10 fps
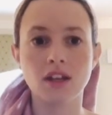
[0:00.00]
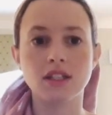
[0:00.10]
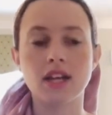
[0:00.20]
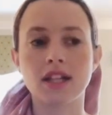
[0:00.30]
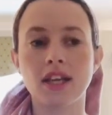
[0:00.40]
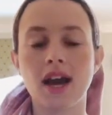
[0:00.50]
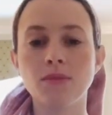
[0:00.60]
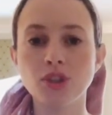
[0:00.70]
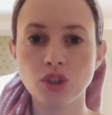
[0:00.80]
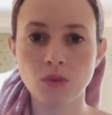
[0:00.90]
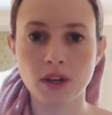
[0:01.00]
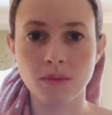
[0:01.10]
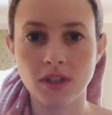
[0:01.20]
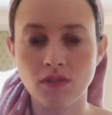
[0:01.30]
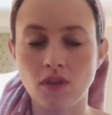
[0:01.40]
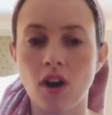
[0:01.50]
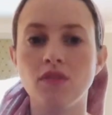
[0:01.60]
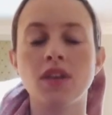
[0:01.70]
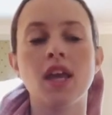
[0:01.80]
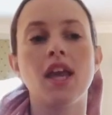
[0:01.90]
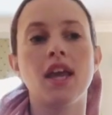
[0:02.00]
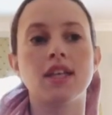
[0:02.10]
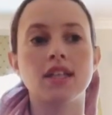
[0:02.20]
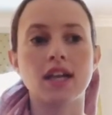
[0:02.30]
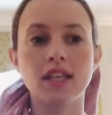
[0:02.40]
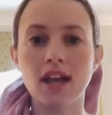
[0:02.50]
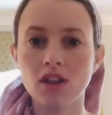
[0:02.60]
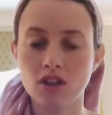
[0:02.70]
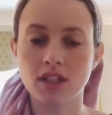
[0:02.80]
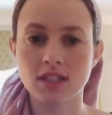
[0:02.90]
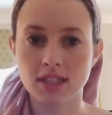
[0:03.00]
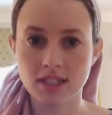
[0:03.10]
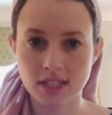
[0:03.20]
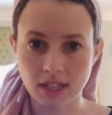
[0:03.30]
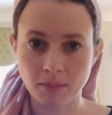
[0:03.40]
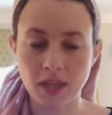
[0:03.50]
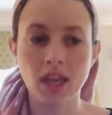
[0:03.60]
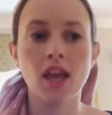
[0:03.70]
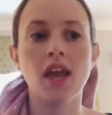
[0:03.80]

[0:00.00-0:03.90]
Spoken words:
exactly how much you want to be involved, exactly how long that's going to take me,